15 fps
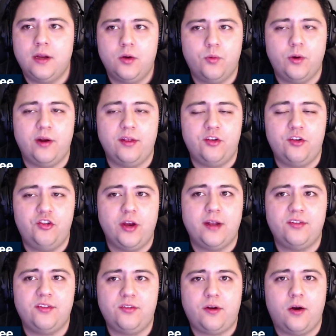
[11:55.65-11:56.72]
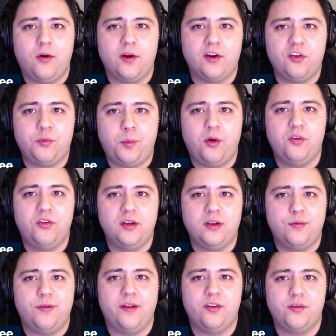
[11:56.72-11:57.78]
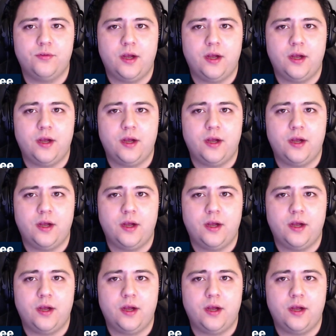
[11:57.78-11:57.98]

where the Jets are exposing defensive